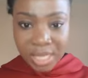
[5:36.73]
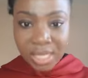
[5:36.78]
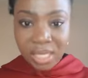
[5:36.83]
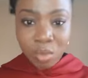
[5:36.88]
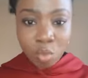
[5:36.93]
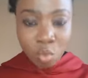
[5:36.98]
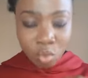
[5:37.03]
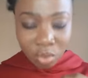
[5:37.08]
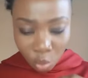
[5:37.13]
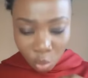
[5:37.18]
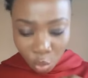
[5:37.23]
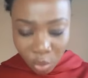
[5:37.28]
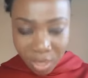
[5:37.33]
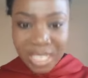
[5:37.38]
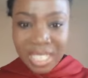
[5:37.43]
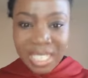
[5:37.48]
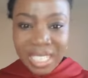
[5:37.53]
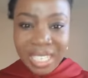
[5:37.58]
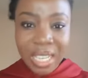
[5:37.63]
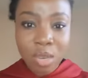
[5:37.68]
till
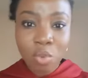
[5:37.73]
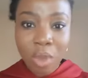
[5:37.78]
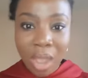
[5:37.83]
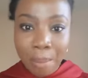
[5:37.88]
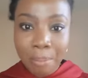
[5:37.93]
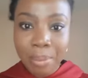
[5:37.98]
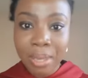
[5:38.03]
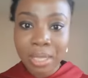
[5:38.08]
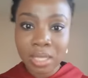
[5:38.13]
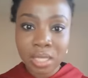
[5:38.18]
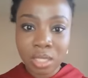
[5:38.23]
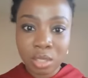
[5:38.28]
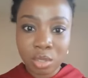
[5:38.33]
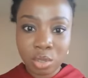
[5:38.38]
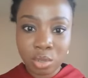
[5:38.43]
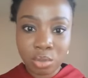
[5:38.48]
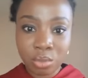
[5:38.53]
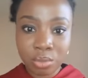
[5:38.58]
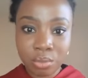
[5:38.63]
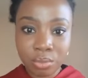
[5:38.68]
when they will abandon
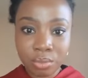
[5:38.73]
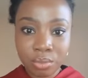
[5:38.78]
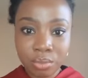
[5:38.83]
you.